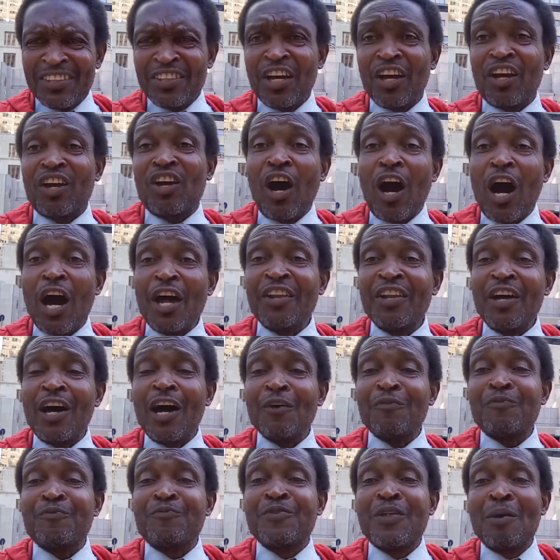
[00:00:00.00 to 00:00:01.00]
the God
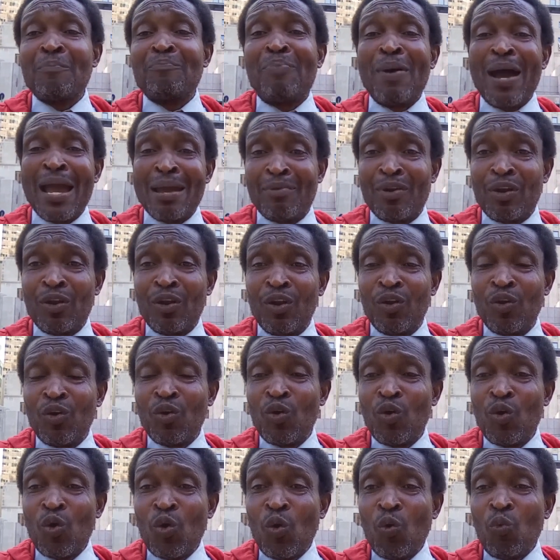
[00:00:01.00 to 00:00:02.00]
of the Bible
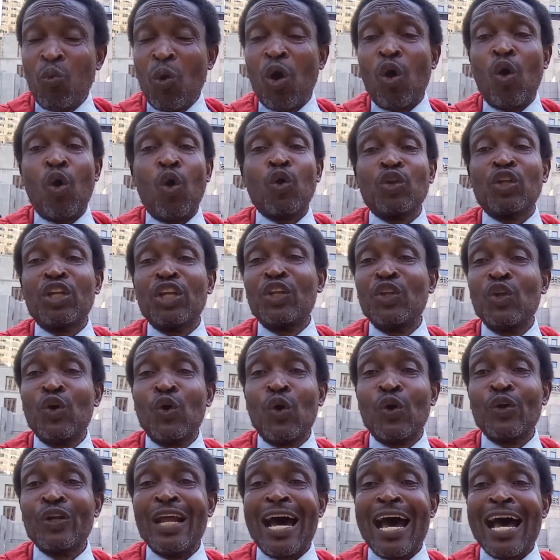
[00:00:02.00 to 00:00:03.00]
were only
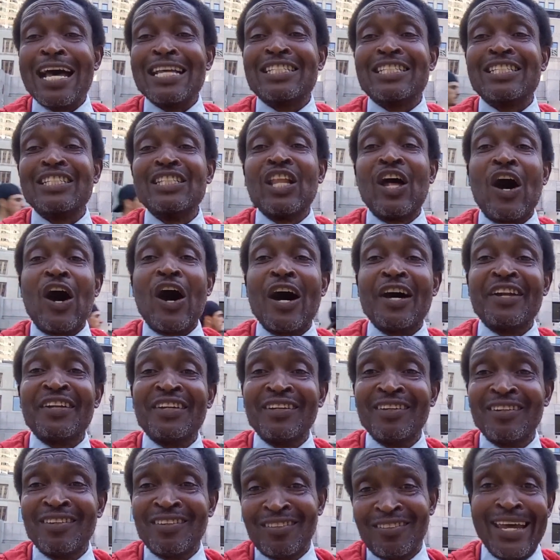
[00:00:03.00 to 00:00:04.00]
known as
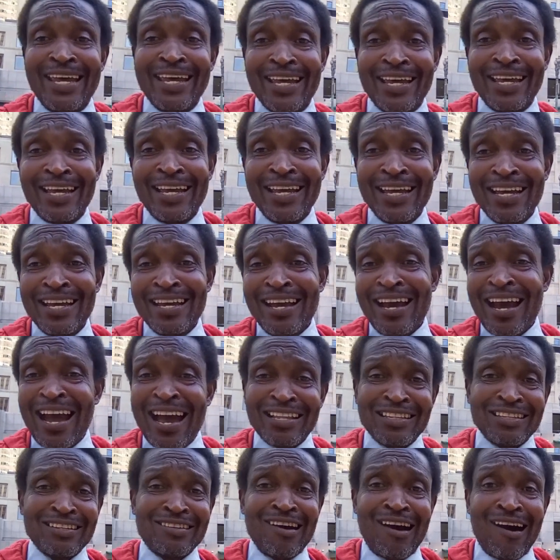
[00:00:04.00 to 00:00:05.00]
Lord, King,
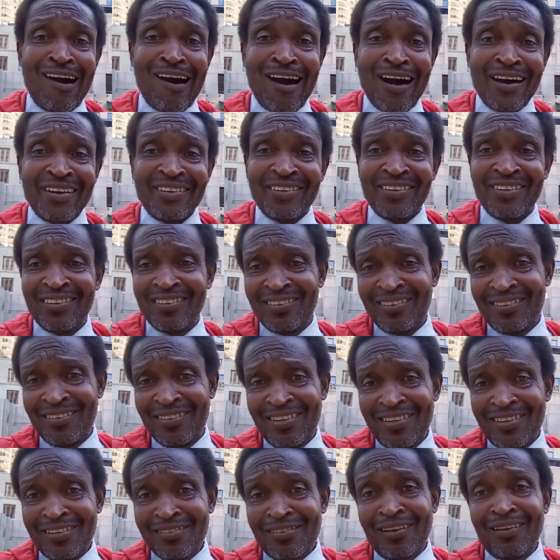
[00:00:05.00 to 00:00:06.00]
and God,
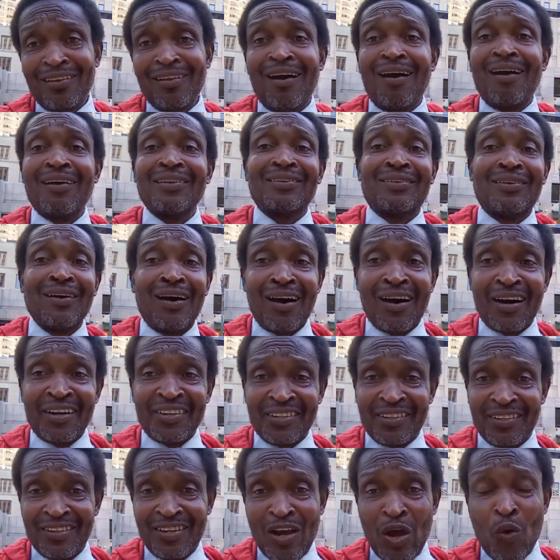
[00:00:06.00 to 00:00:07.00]
the Lord
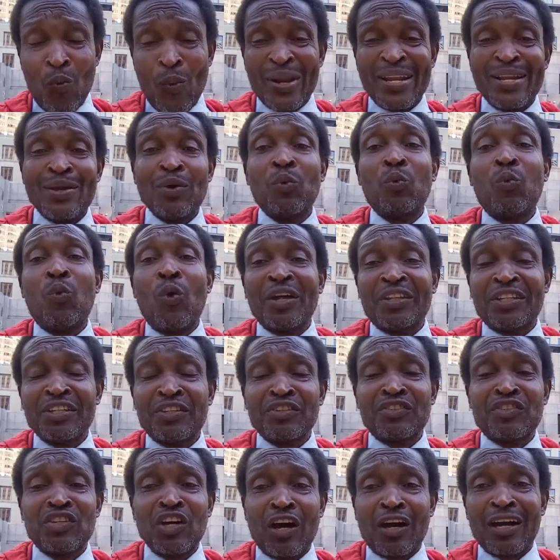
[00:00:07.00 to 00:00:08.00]
God, when they
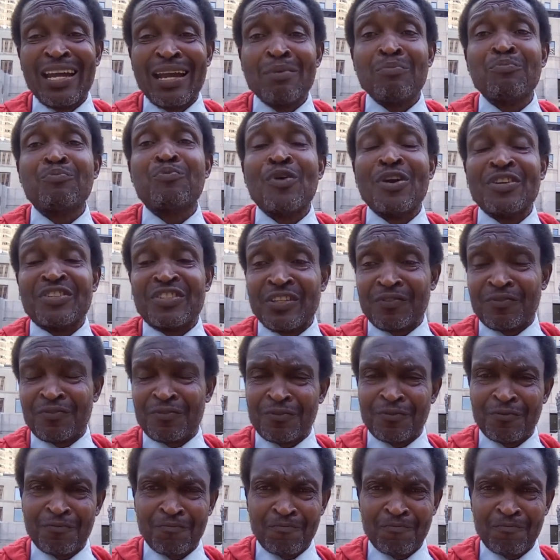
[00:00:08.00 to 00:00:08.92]
wanted to sound impressive.